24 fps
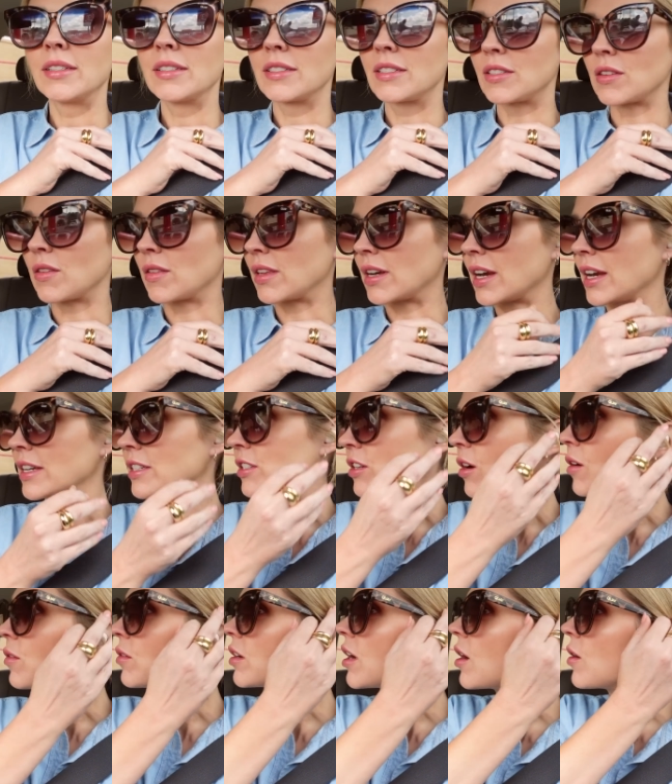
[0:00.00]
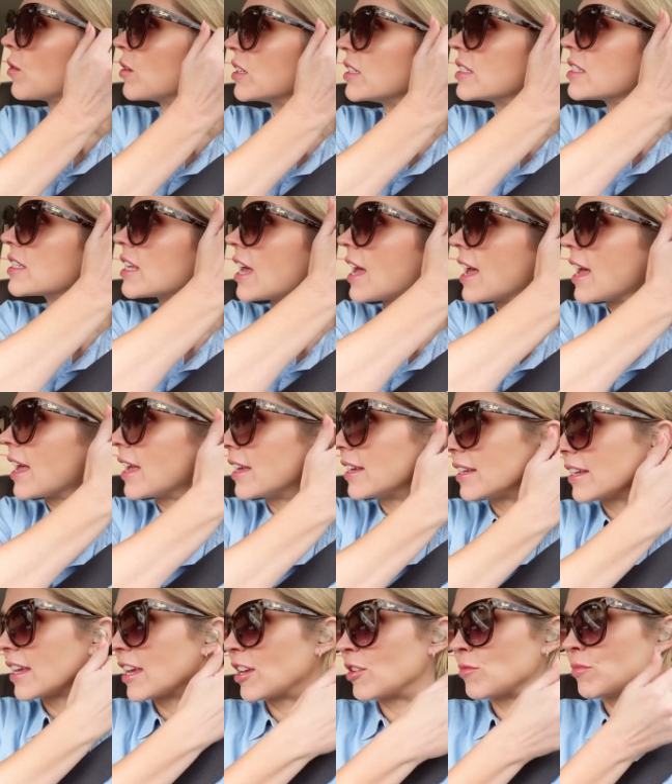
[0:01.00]
so that I don't go
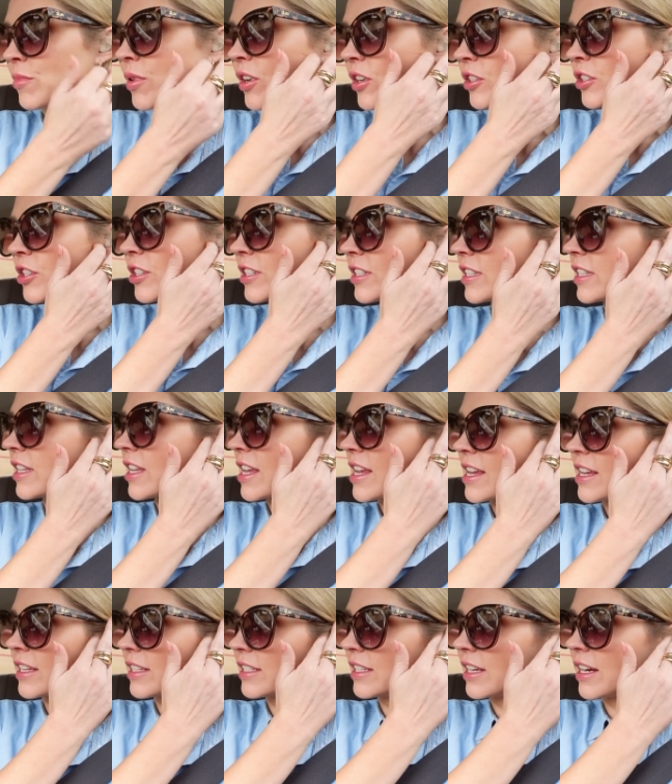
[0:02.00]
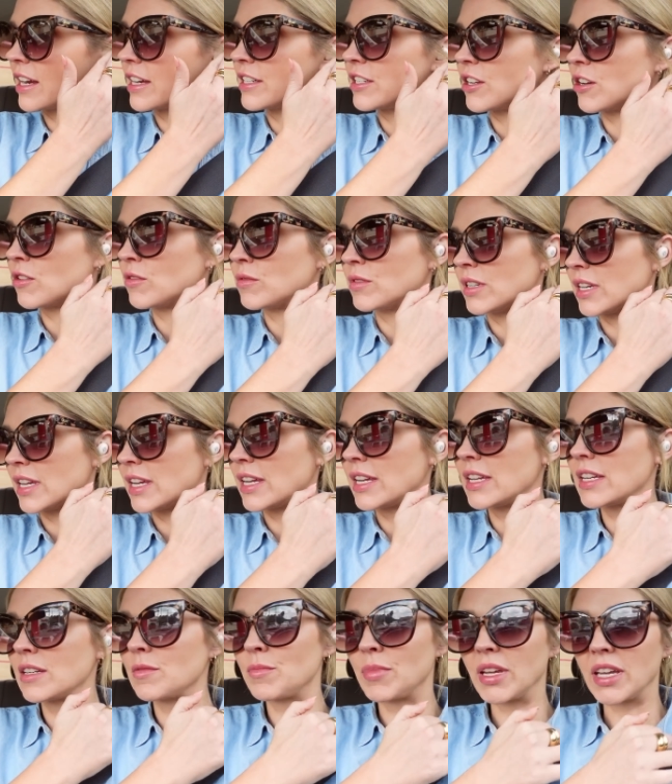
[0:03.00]
inside and purchase things that I don't
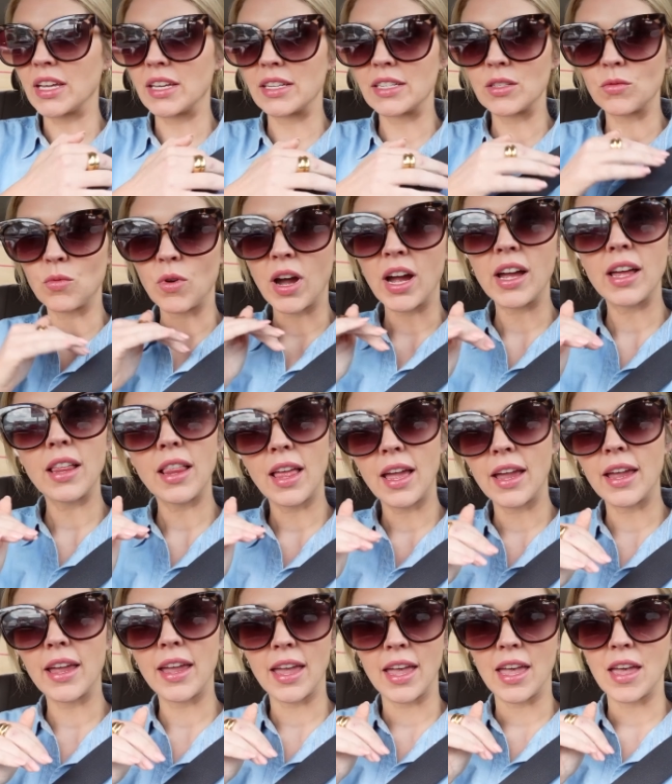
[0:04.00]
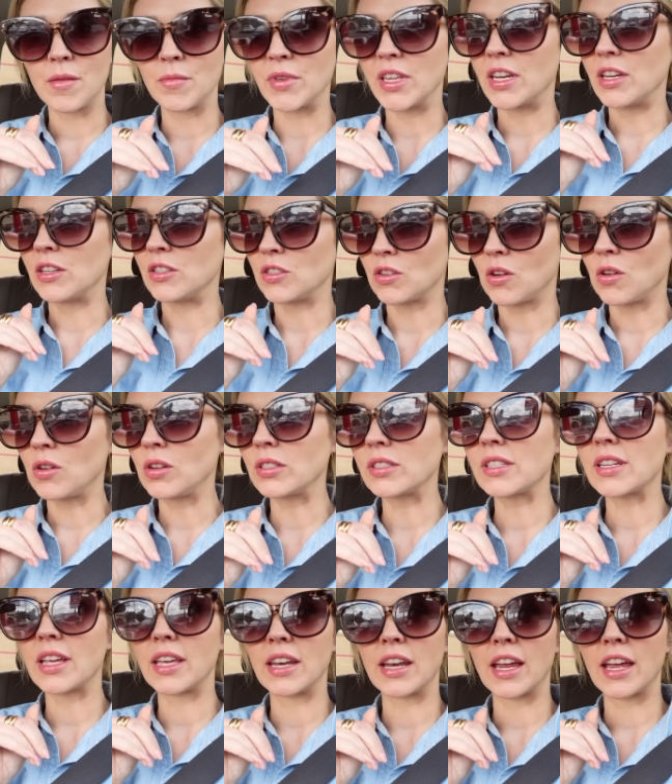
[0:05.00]
need because while I am an adult
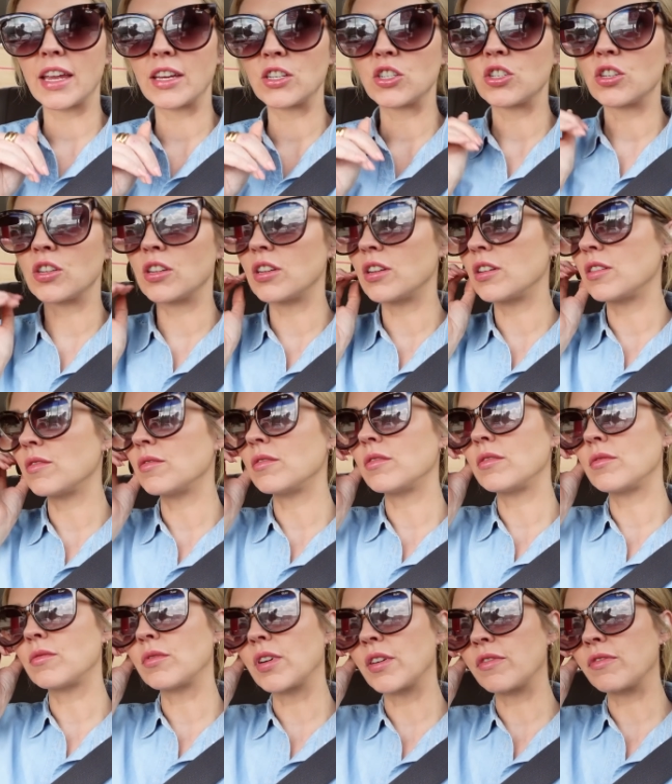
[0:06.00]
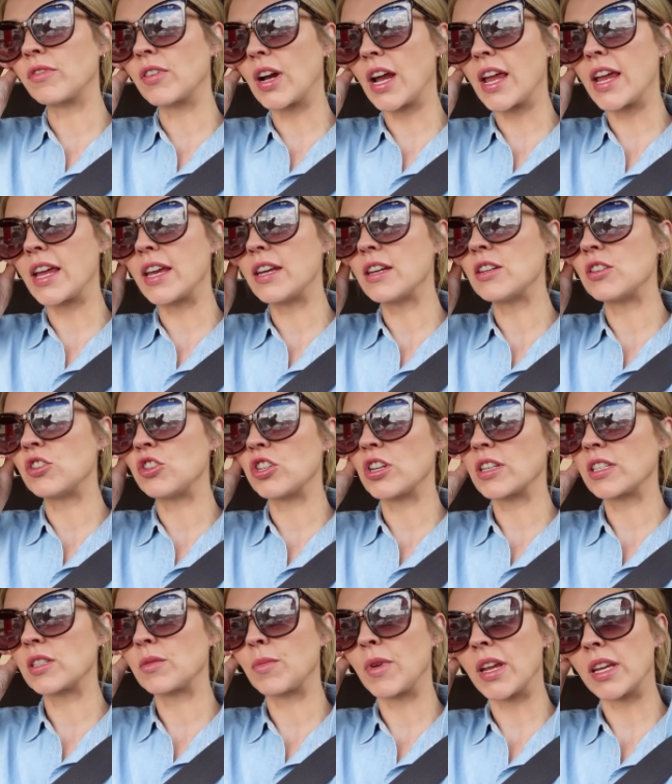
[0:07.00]
and I should refrain
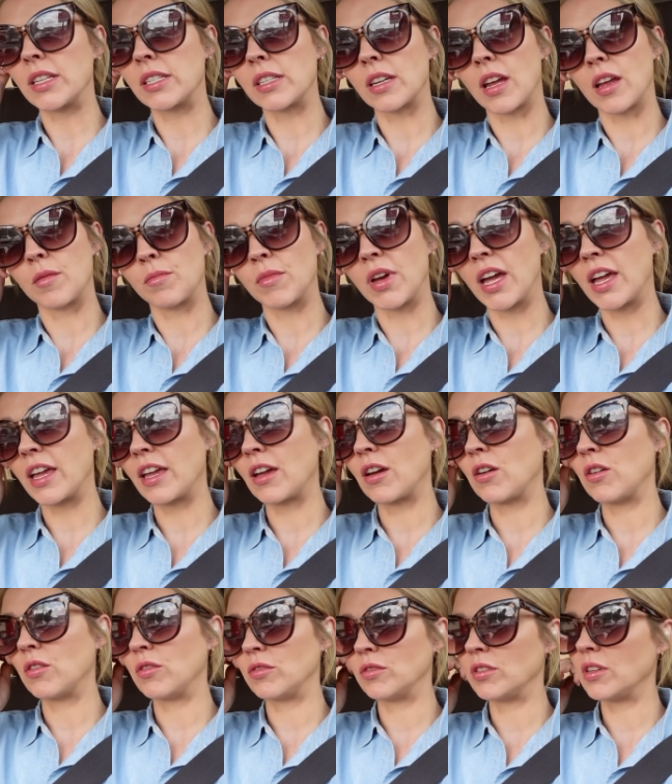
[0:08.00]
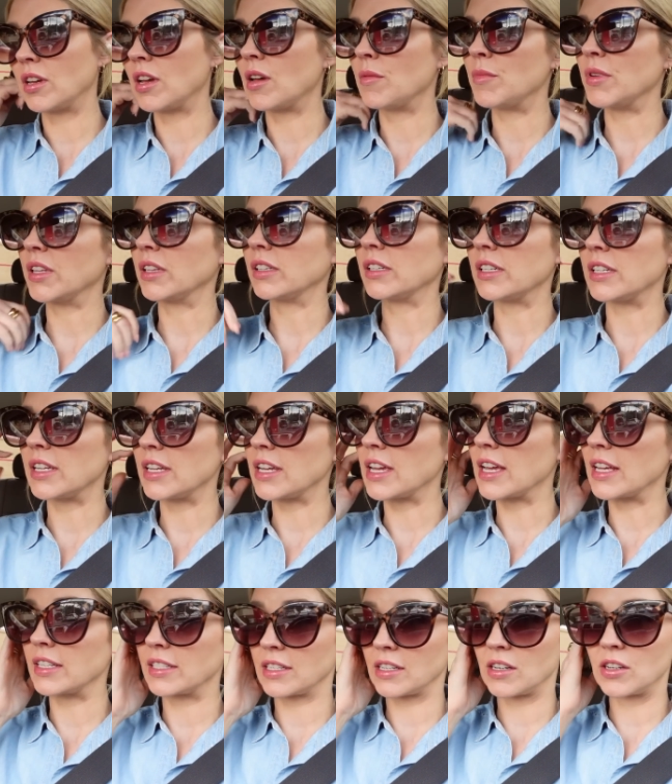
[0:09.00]
just based on my own ability
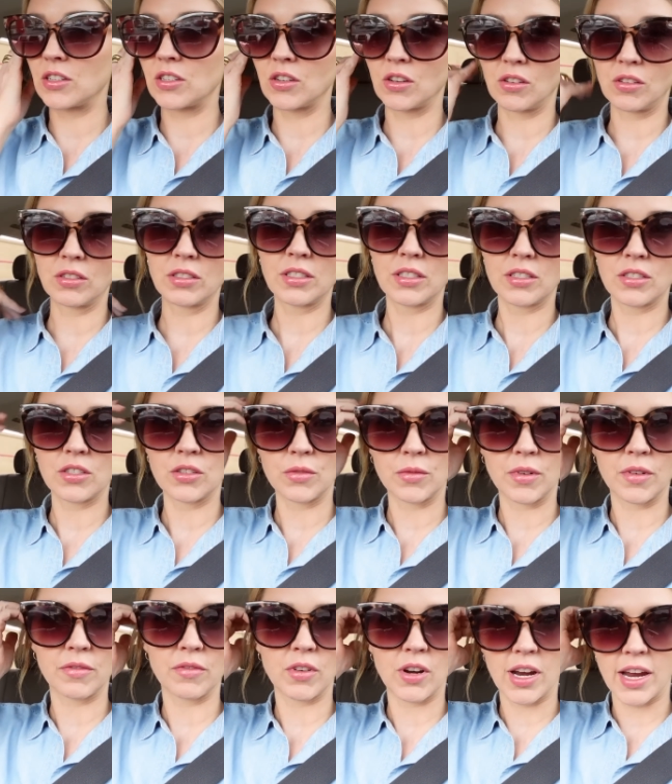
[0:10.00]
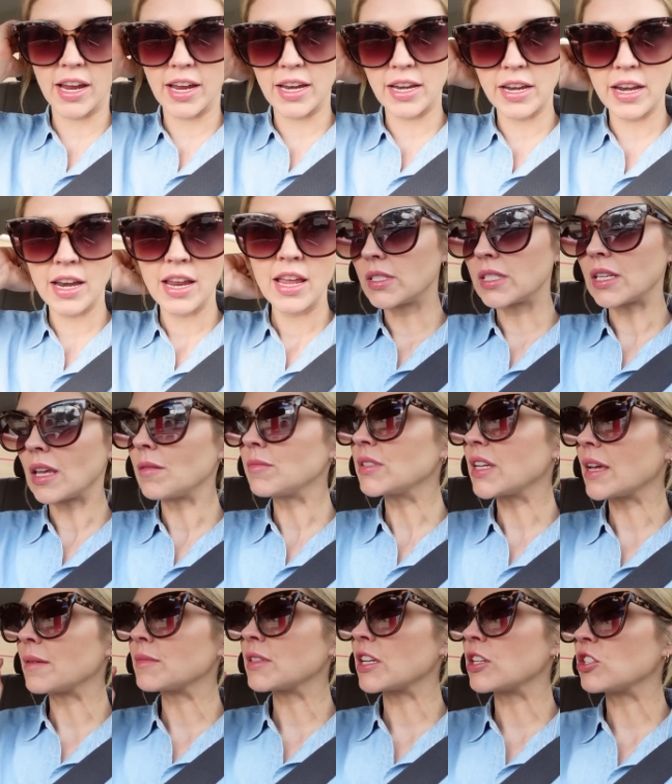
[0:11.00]
as an adult to refrain.
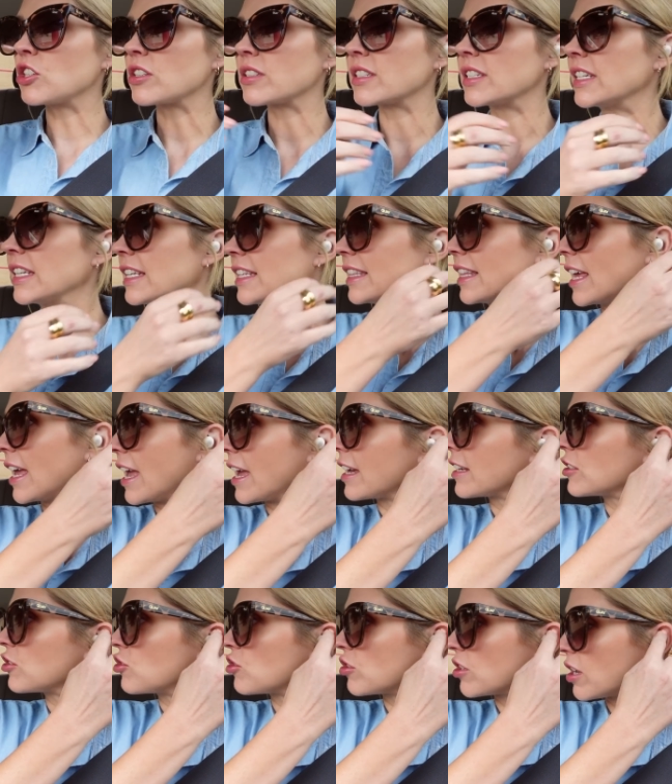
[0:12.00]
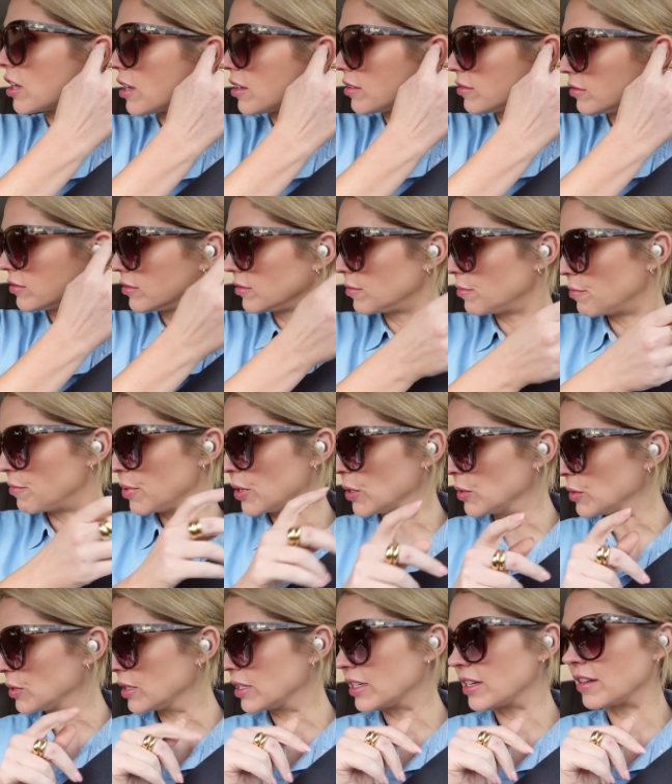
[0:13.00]
Sometimes I just need the extra
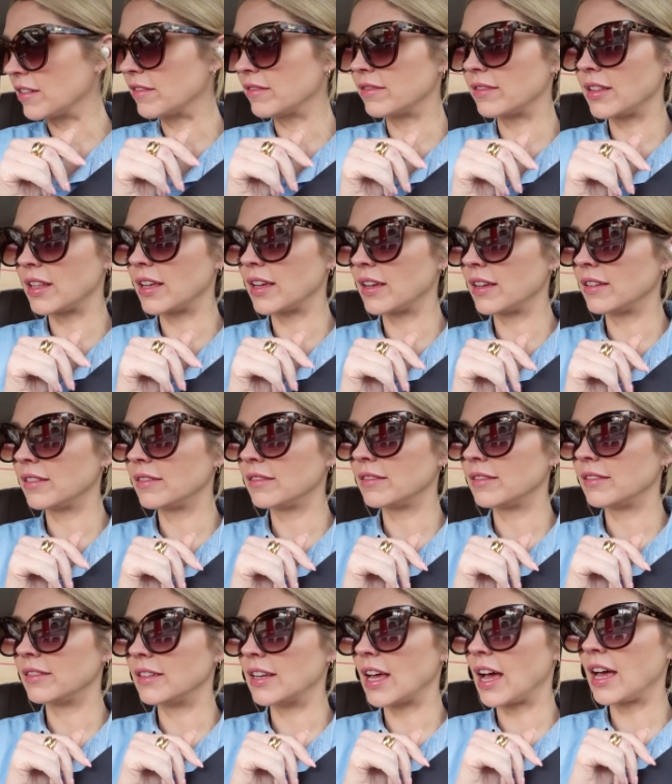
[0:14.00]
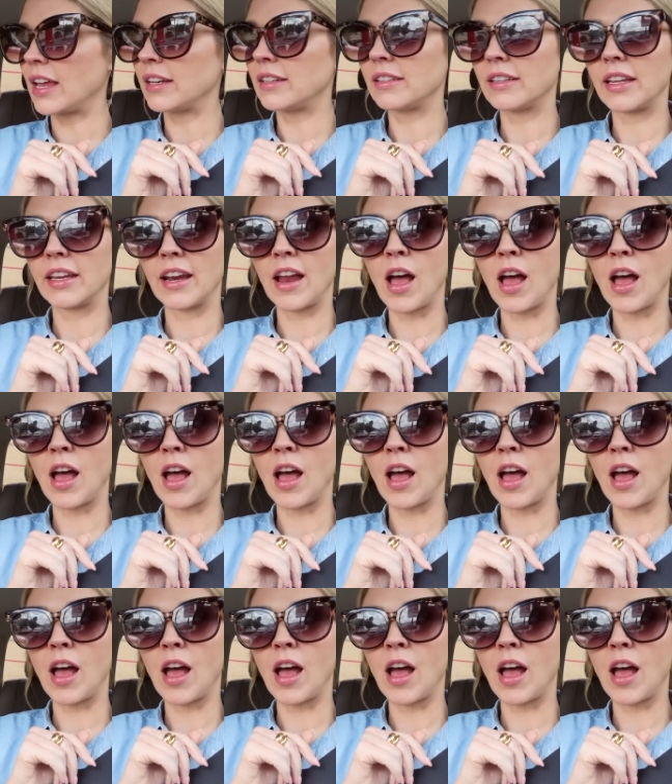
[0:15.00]
boost of the not an